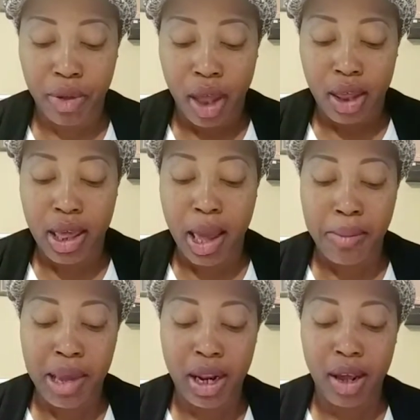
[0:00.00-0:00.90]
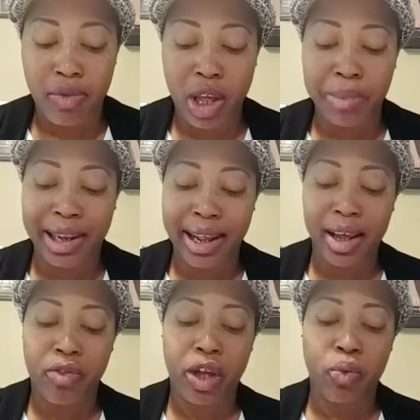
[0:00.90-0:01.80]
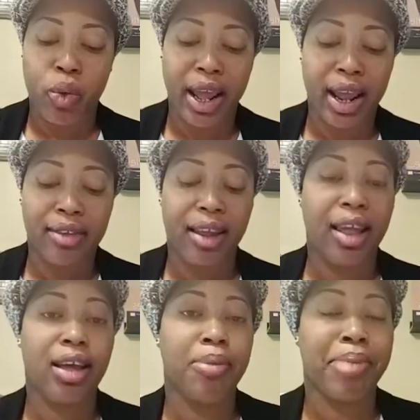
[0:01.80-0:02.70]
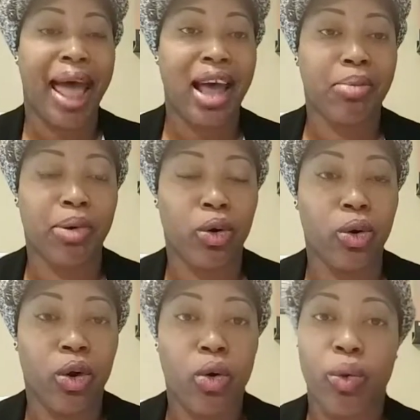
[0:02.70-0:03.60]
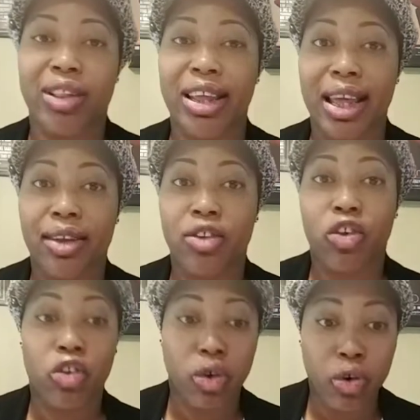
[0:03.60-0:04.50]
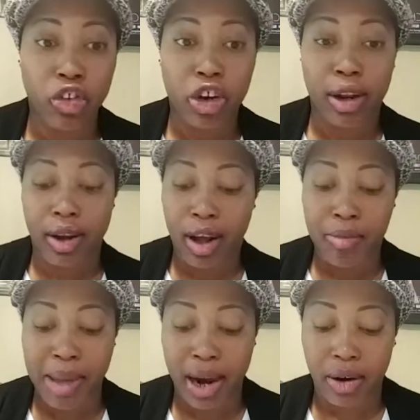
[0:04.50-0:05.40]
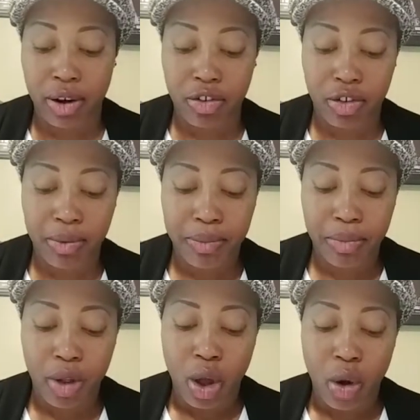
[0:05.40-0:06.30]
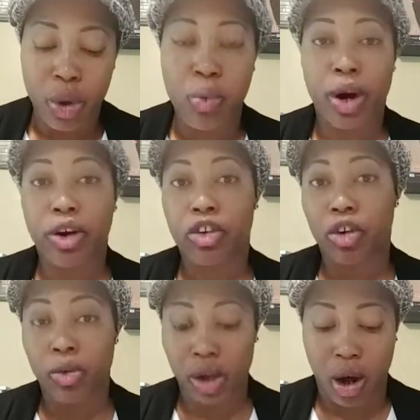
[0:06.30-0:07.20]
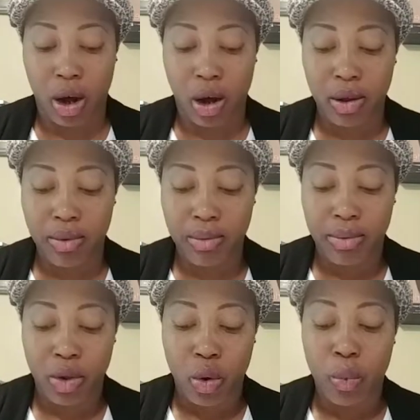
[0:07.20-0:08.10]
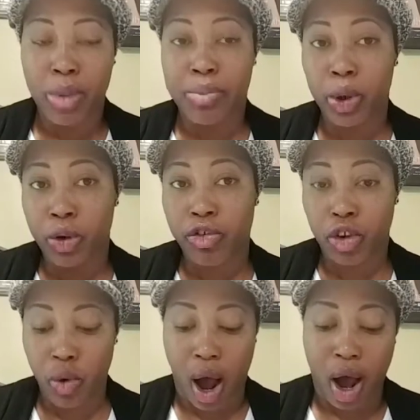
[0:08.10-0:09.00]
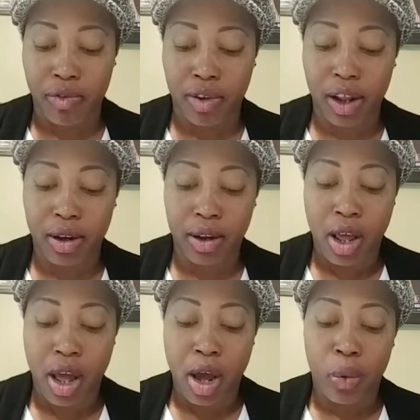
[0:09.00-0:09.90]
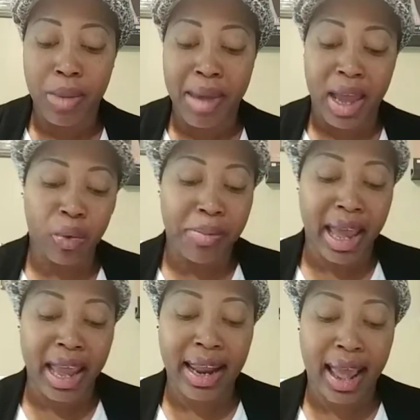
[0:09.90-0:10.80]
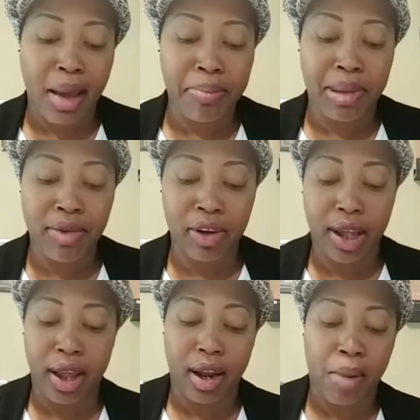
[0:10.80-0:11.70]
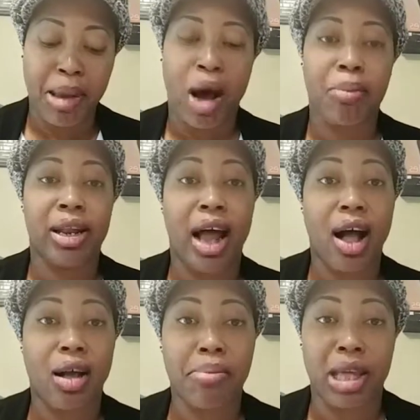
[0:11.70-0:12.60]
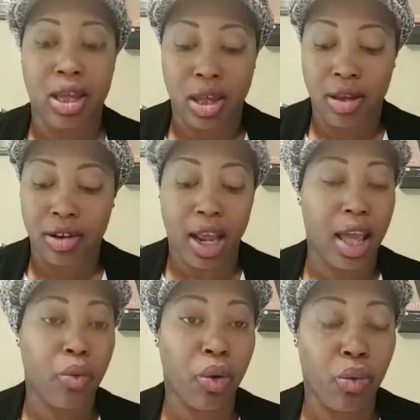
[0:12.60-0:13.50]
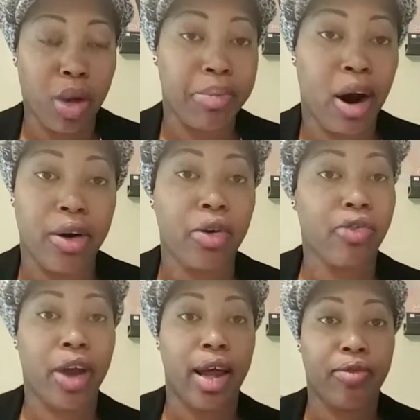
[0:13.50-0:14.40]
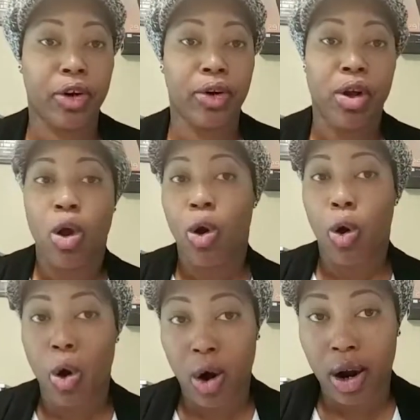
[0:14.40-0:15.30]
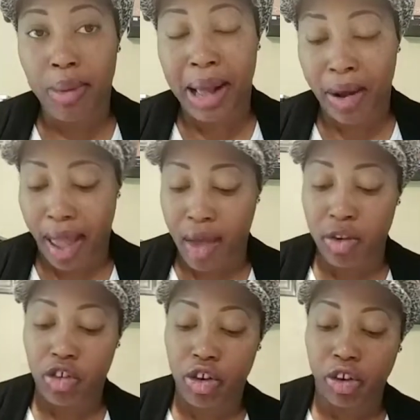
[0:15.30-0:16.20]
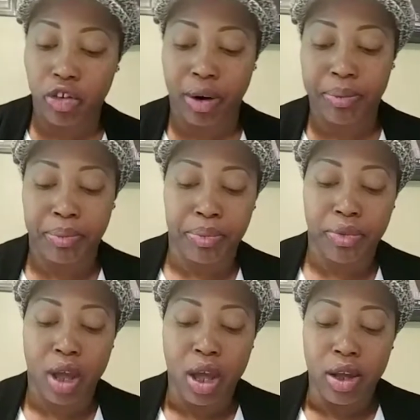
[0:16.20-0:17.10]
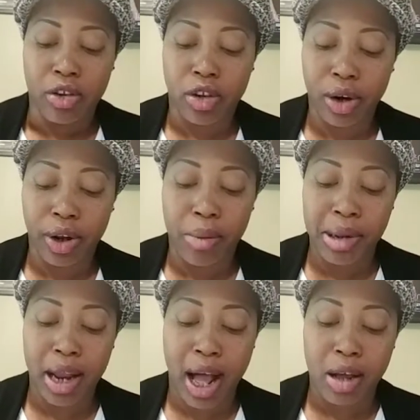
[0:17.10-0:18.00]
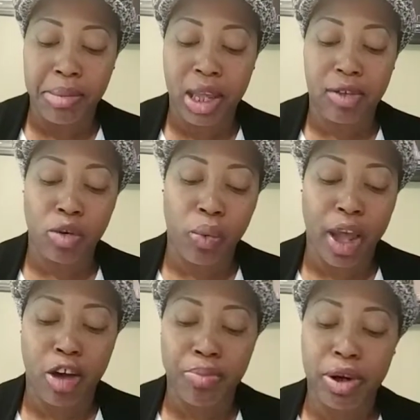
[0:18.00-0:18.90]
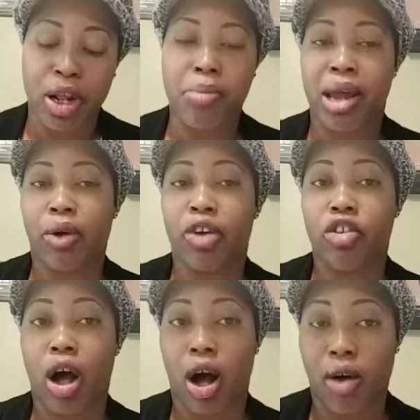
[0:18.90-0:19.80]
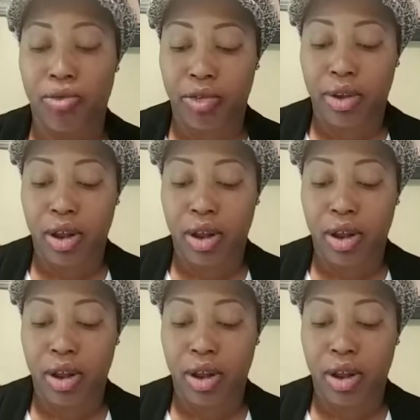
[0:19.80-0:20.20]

Yet many of them live in ways incompatible with the institution of marriage. We work too long, we move too often, we may remain ambivalent about monogamy, staying with one partner forever, or about having children. Serial monogamy is a way of putting marriage off.